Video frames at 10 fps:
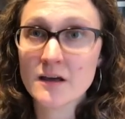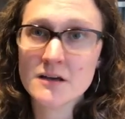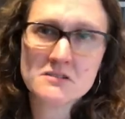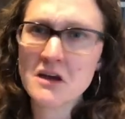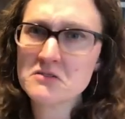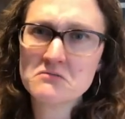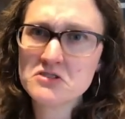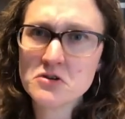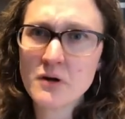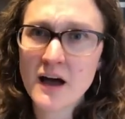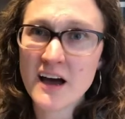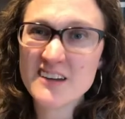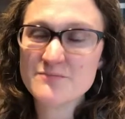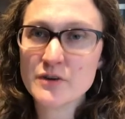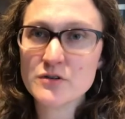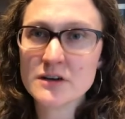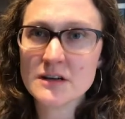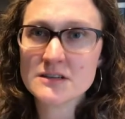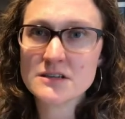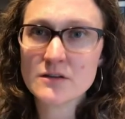it's not too hot, but you get
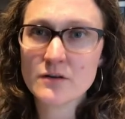into